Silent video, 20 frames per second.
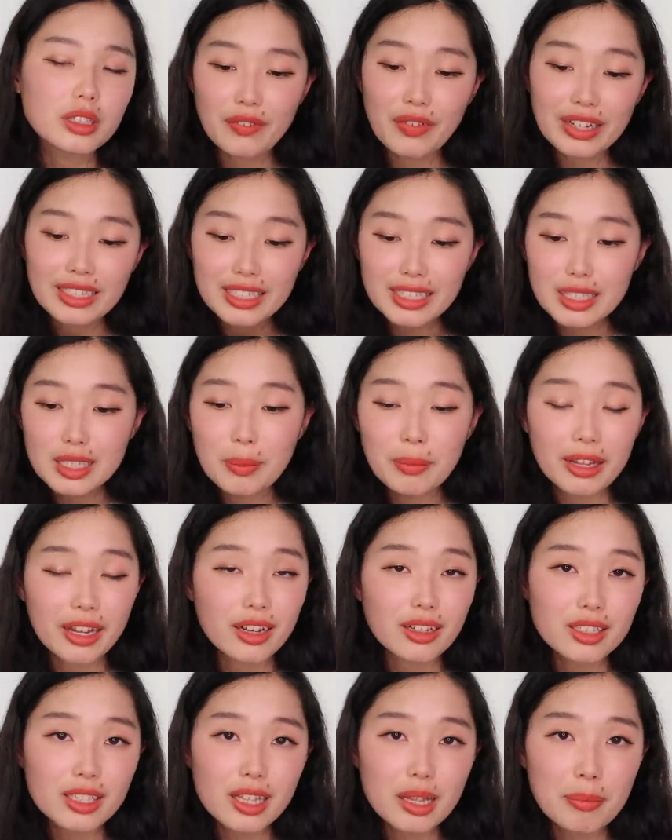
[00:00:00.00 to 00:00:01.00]
If I did something
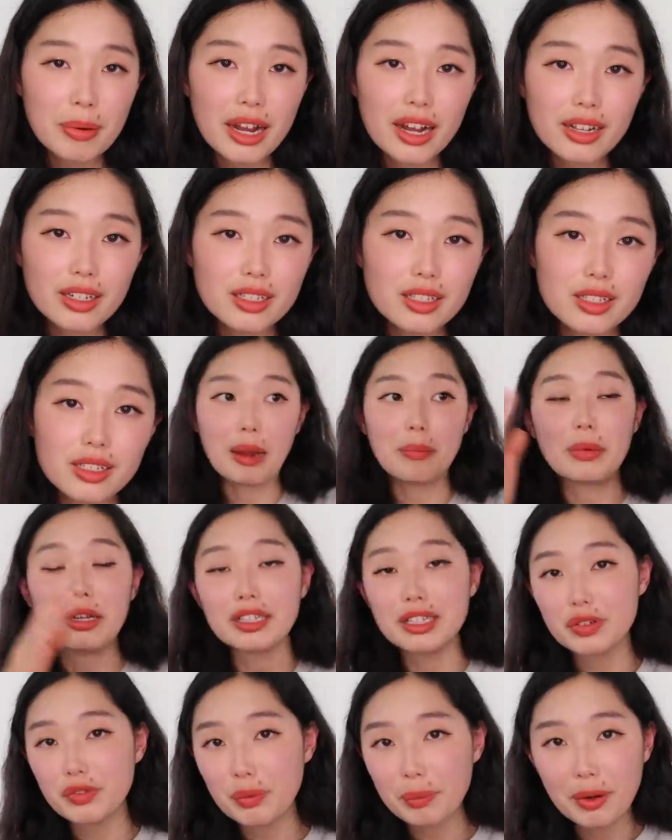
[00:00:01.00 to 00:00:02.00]
else in the past, I'd be
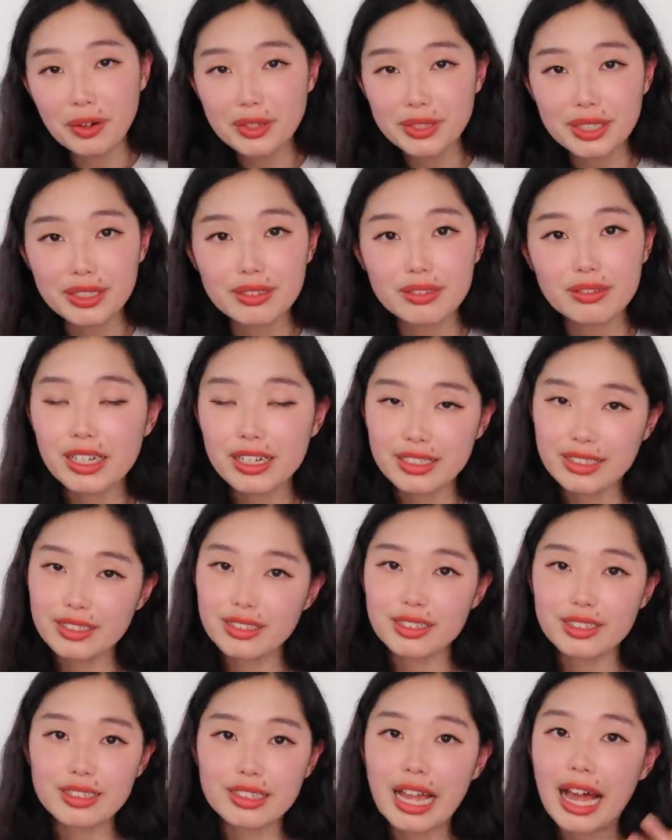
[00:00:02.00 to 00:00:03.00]
a different person,
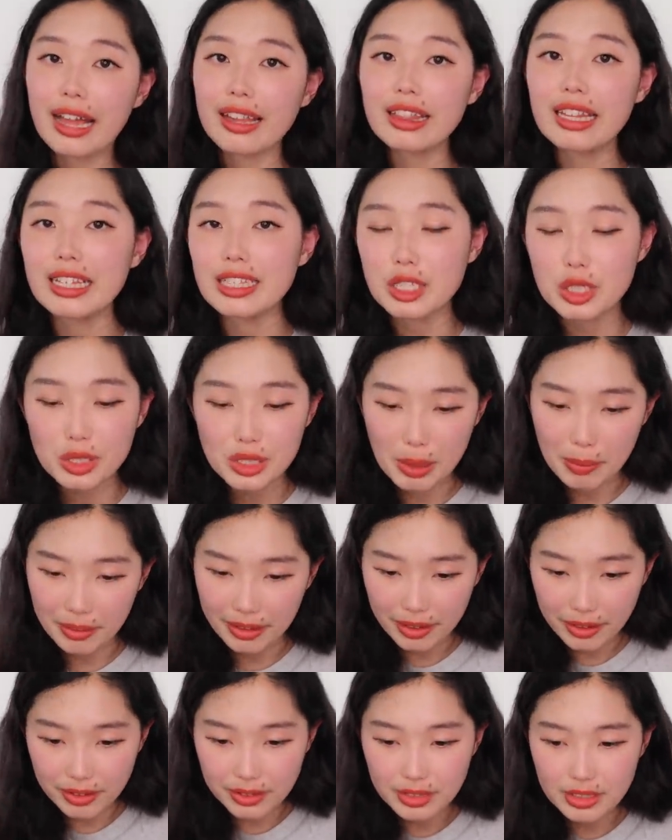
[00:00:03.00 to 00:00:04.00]
because that leads to
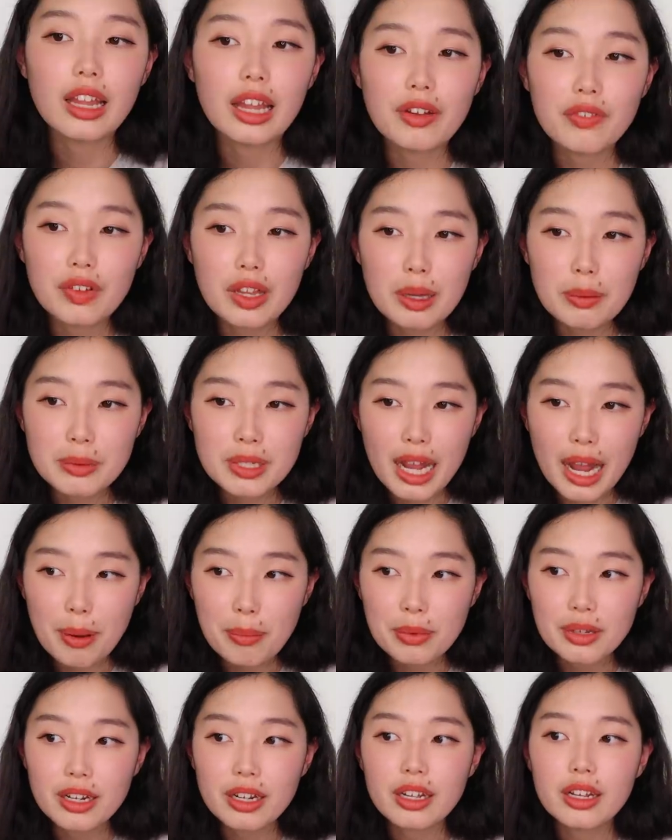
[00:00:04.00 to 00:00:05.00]
something else. Life keeps
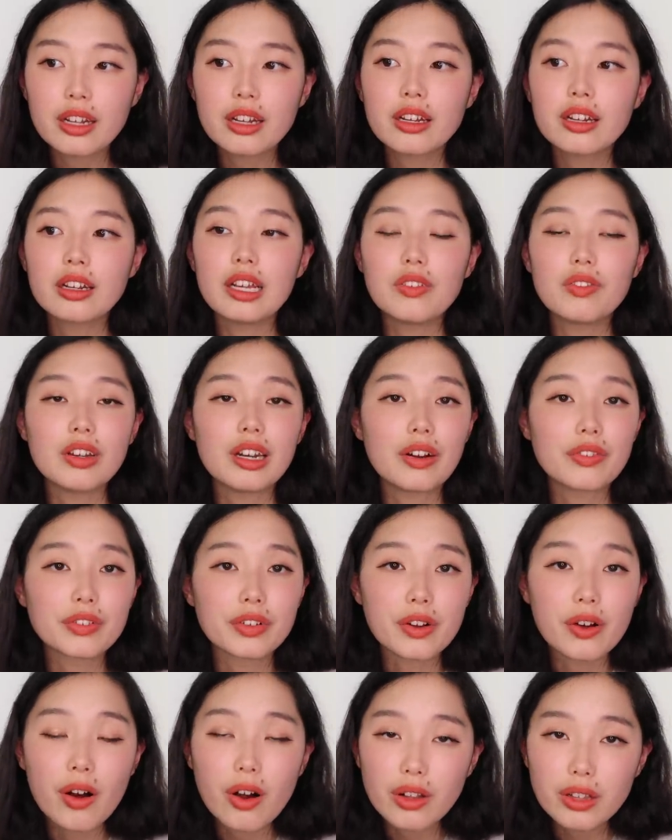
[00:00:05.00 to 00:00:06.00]
happening even
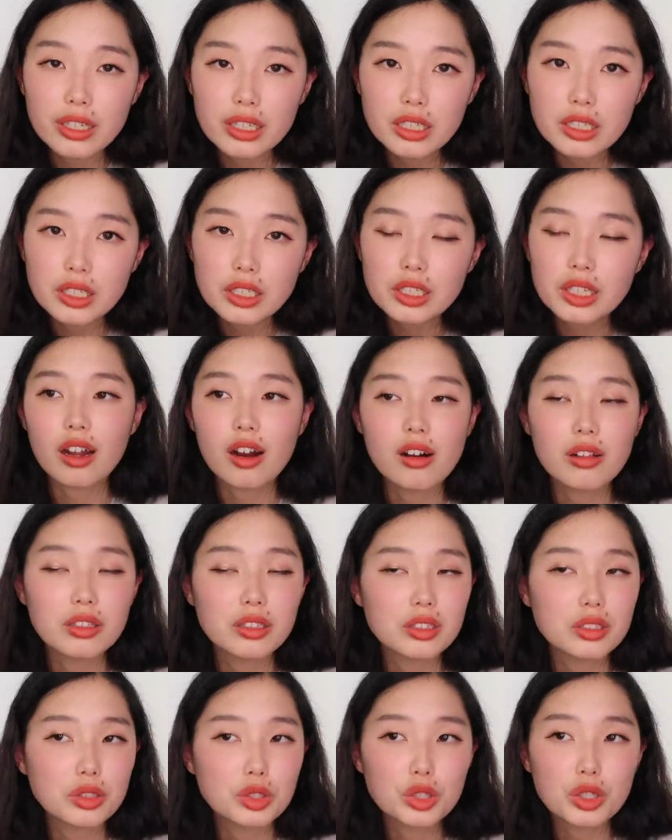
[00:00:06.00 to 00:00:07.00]
after college.
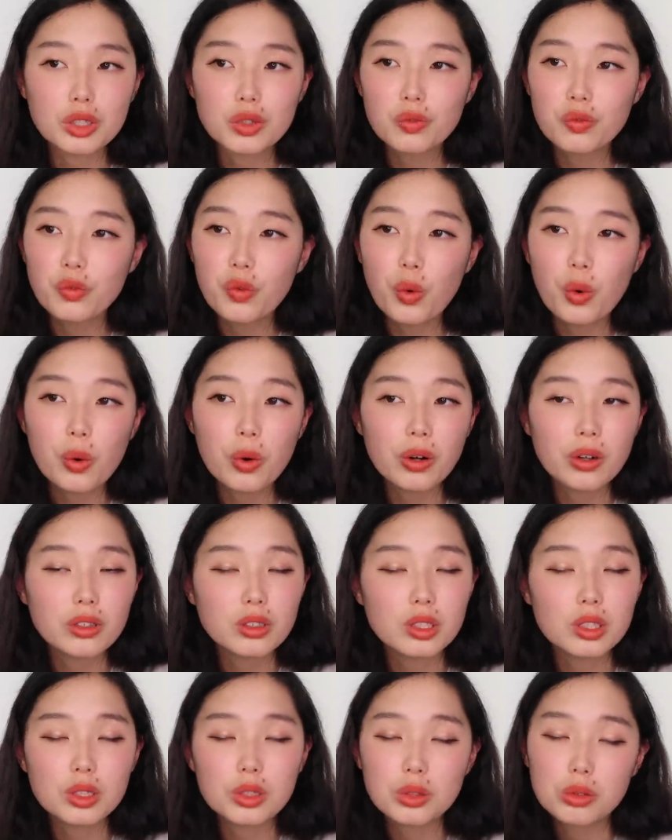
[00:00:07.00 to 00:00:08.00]
College is just four
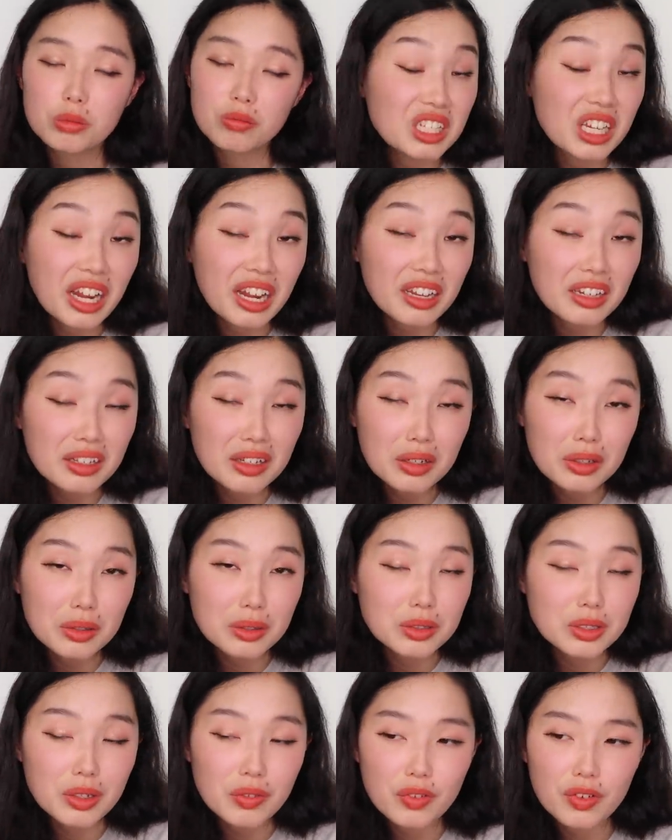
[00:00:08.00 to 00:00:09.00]
to ten
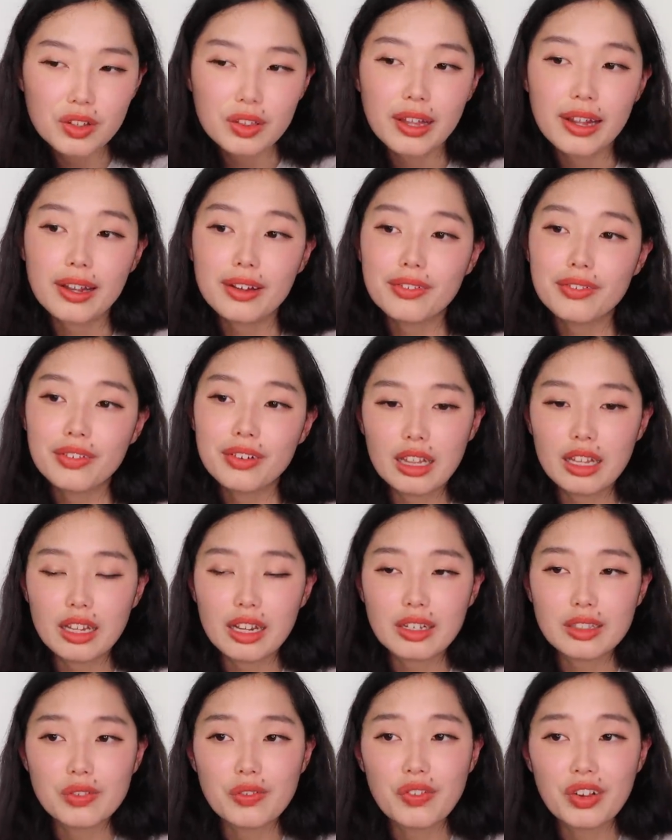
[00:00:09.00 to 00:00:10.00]
years of your life, and then
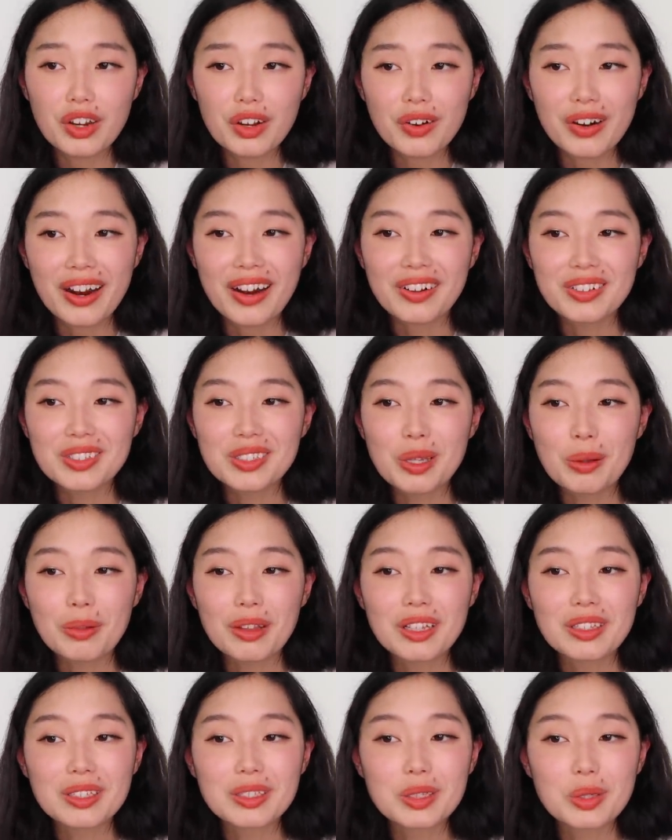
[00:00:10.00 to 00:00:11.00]
you have to figure out
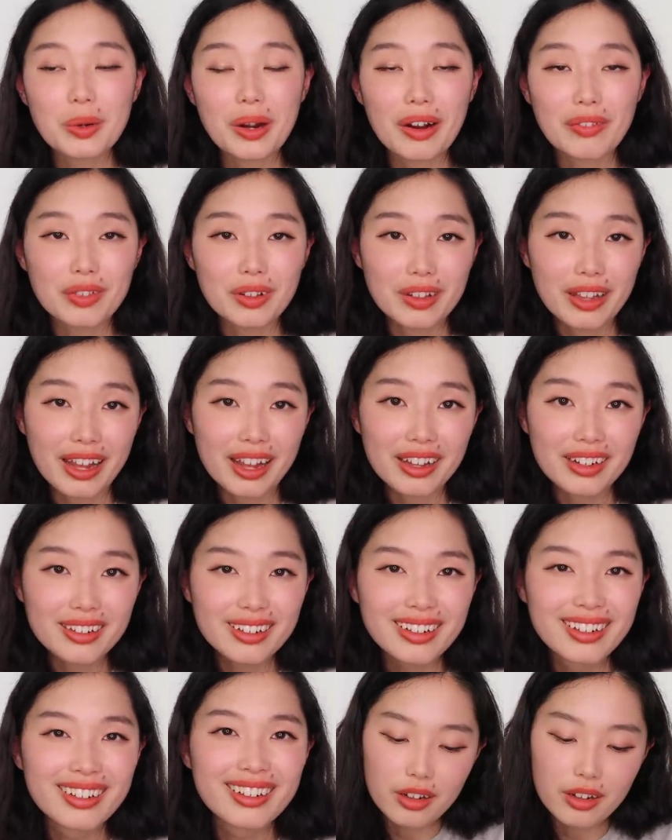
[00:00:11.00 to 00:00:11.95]
something to do after that.